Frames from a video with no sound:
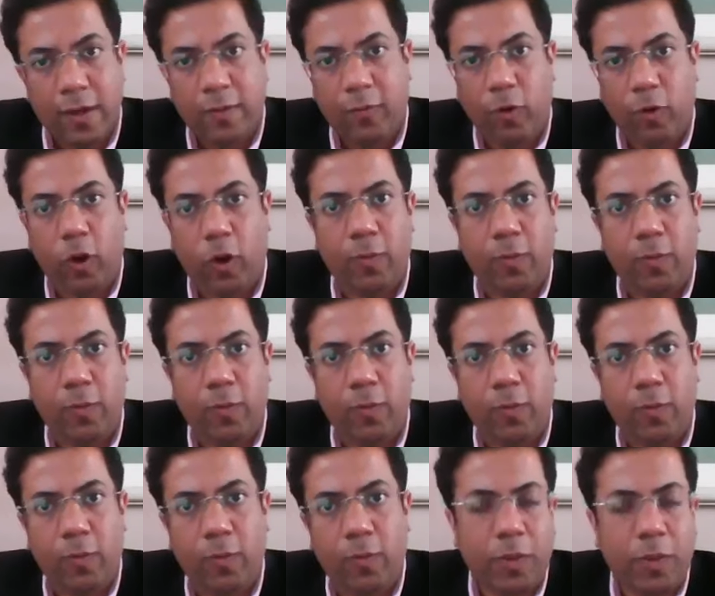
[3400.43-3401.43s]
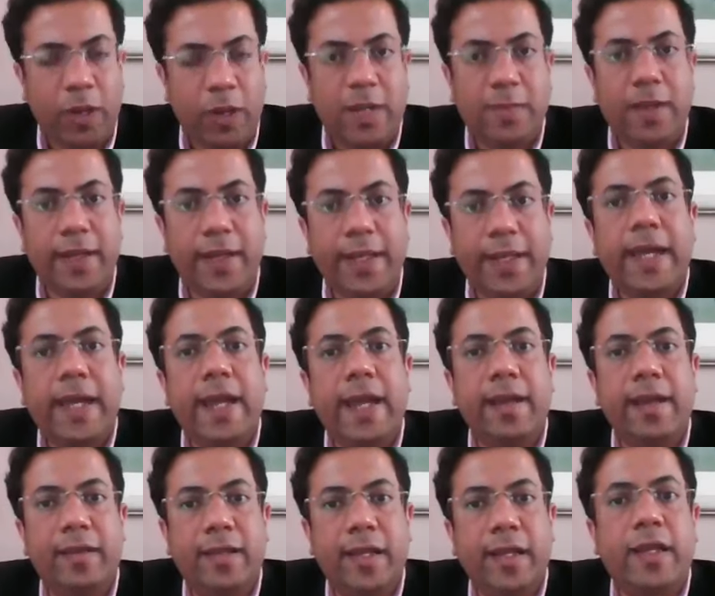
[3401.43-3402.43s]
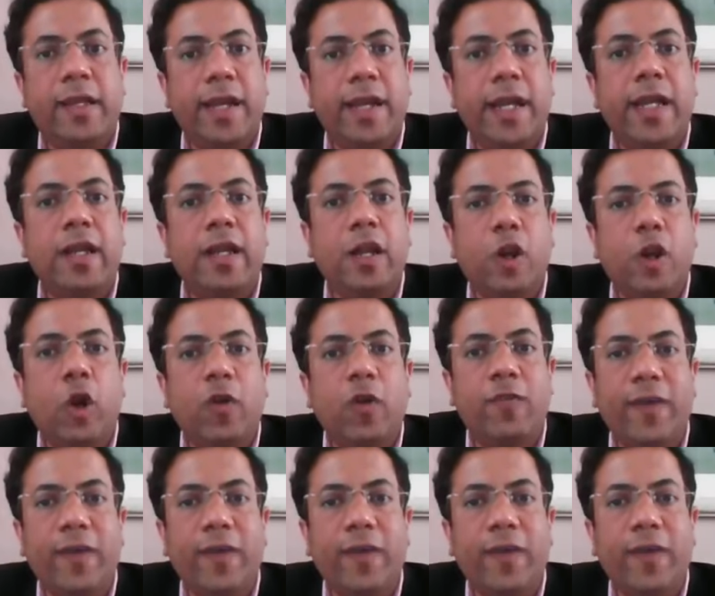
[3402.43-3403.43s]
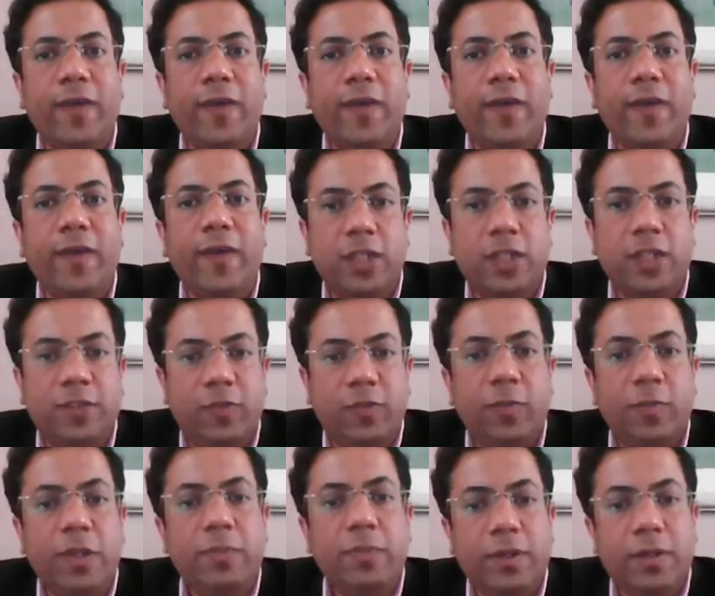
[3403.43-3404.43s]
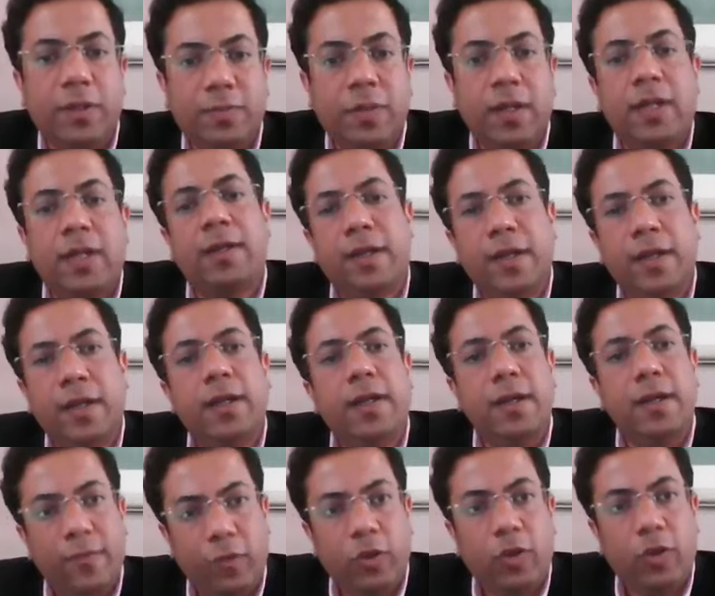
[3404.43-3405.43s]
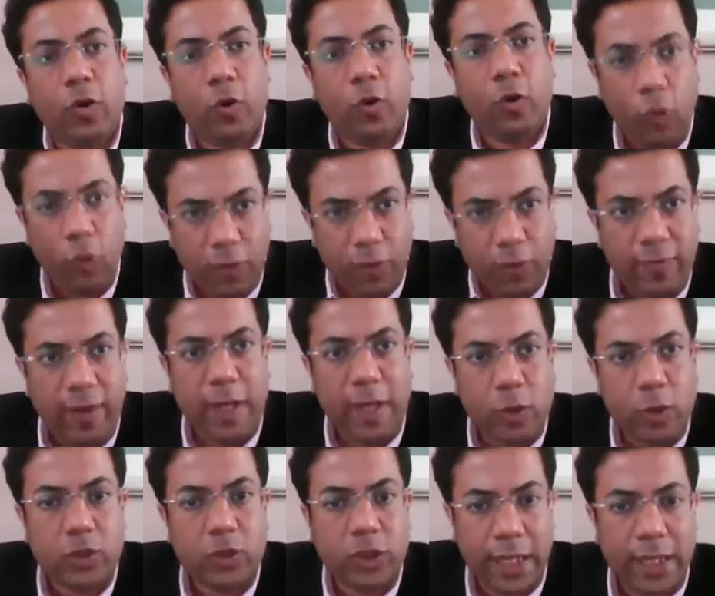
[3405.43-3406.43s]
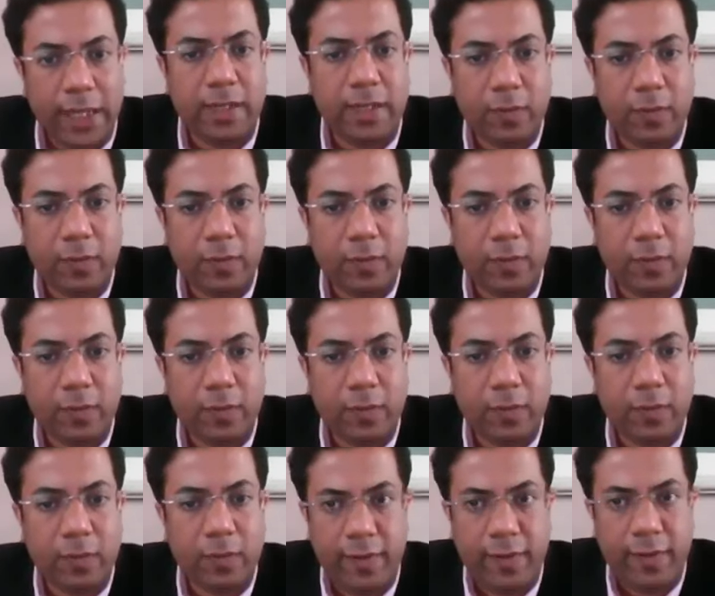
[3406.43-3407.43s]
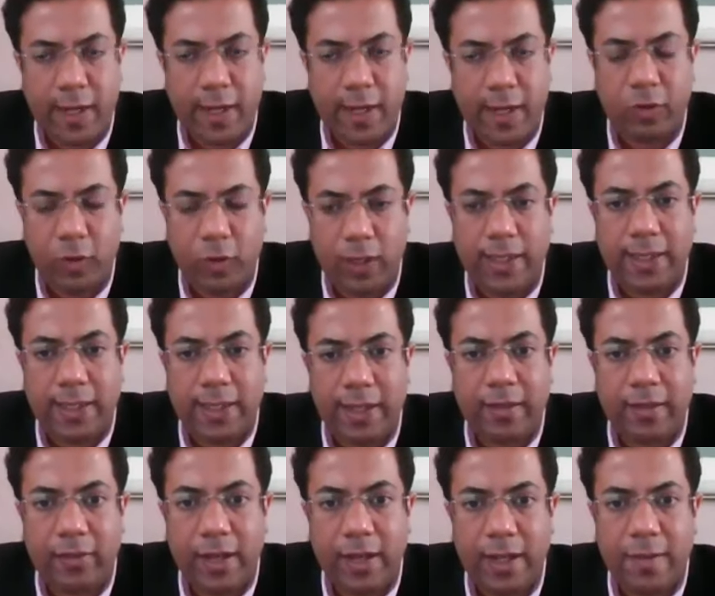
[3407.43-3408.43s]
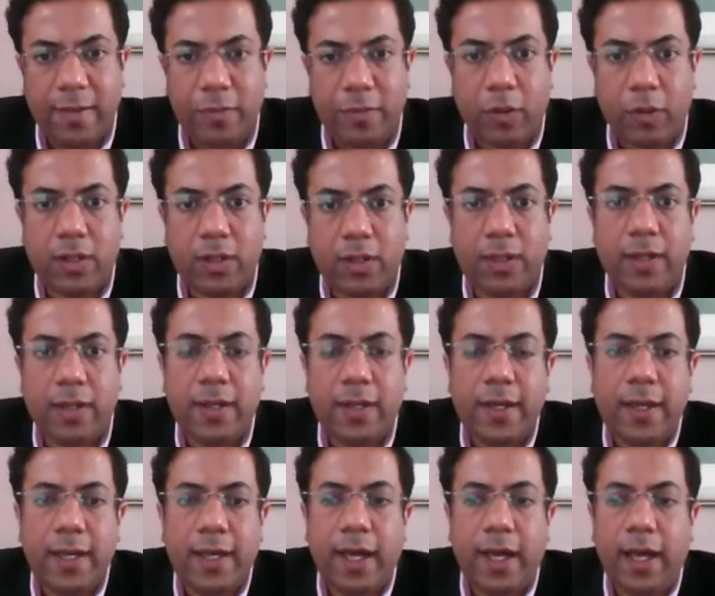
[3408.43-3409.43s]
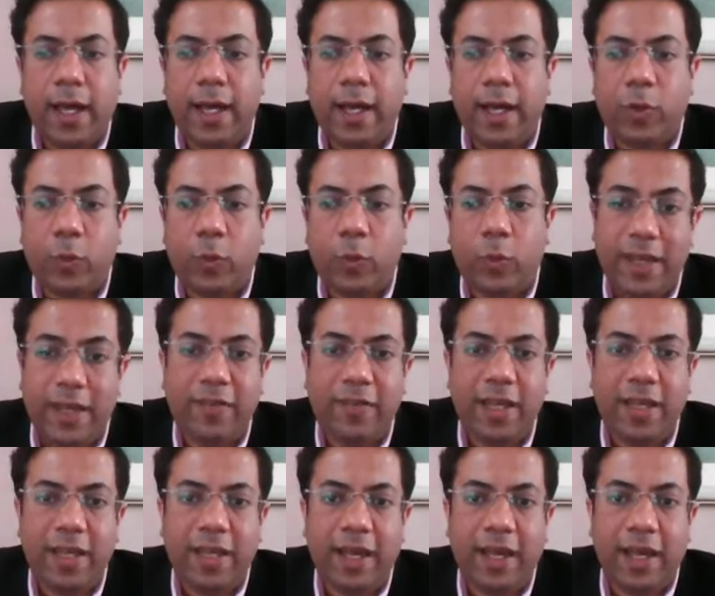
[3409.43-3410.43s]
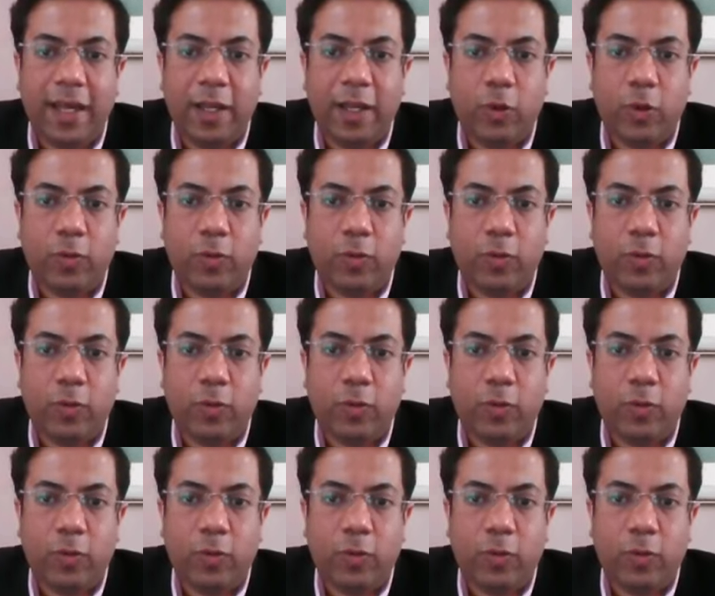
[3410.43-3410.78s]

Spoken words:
for almost, multiple decades, it created a lot of wealth, not just for people, but for the whole value chain who was involved in it. So I think that's really important. Quickly, we, and